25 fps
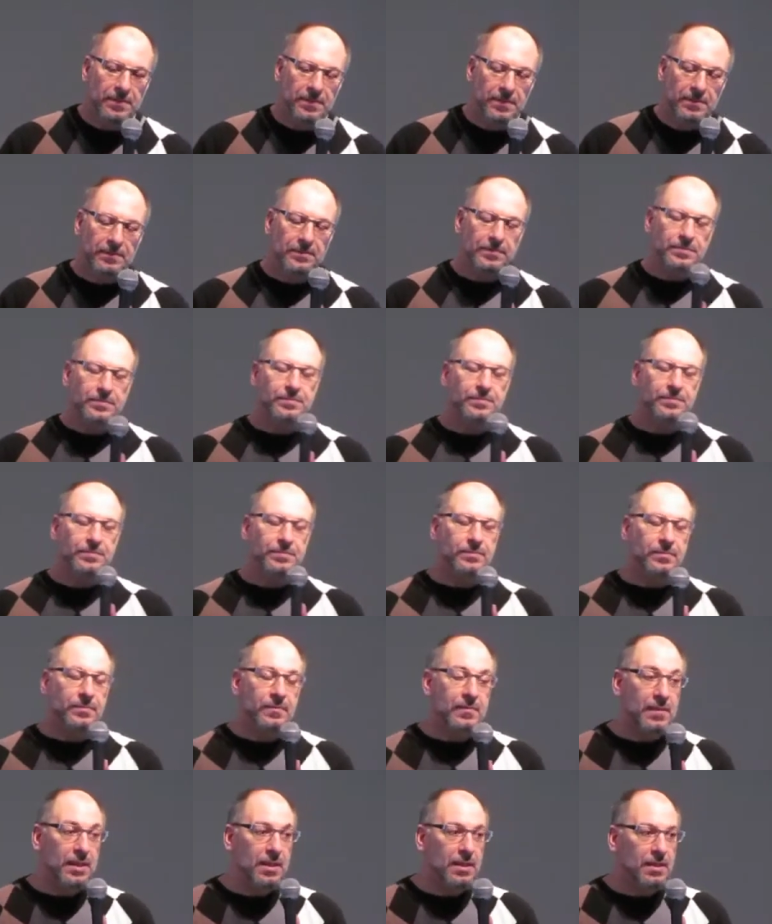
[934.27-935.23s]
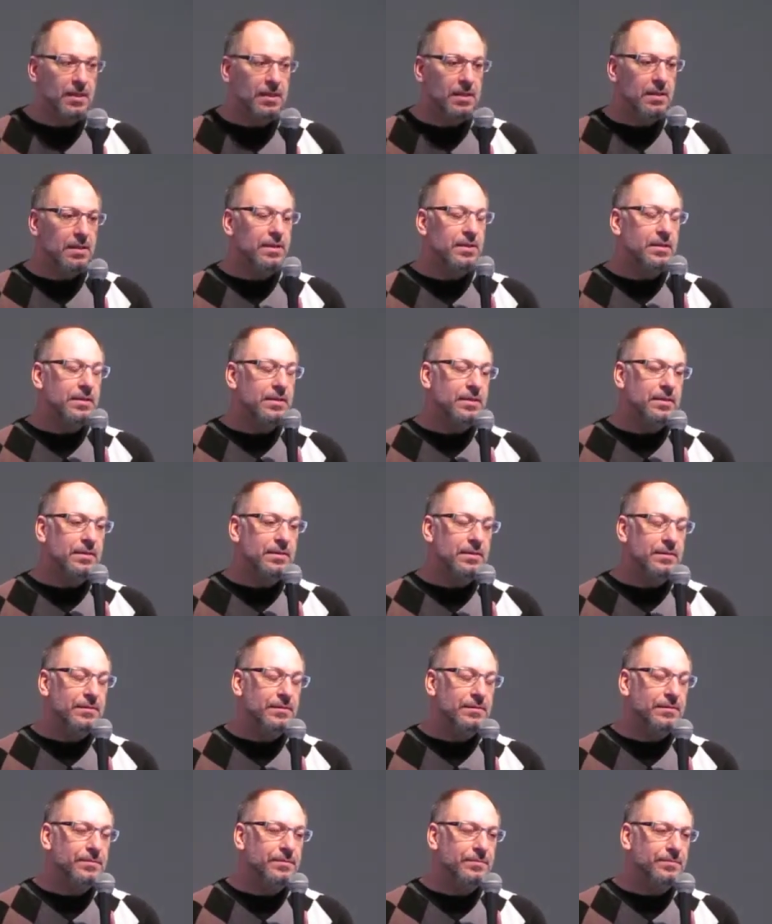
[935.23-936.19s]

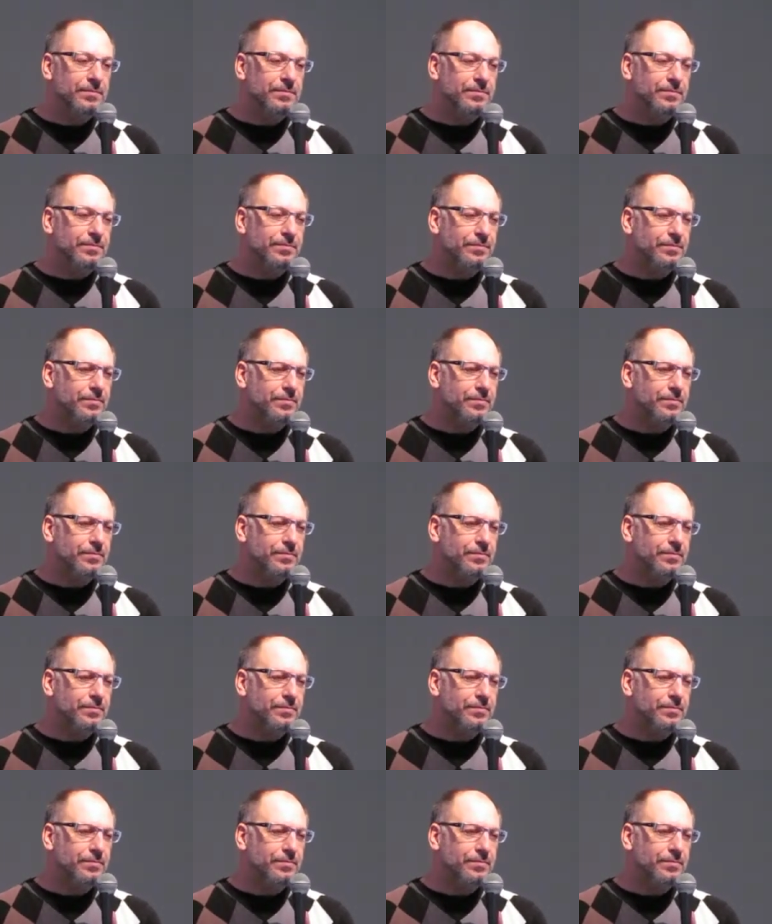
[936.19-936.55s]
(no one is talking)